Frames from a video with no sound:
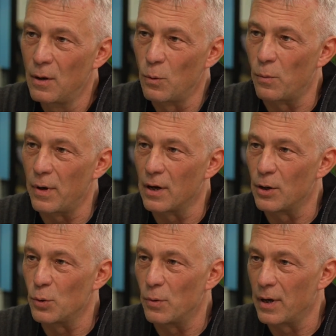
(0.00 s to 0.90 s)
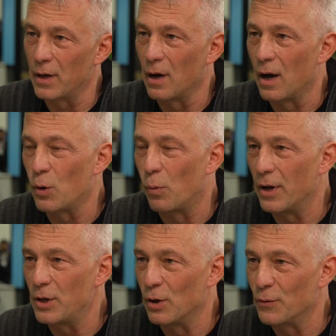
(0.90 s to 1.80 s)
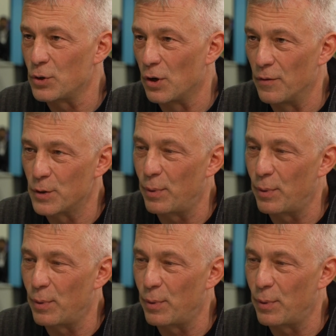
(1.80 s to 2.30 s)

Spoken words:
We are doing quality of service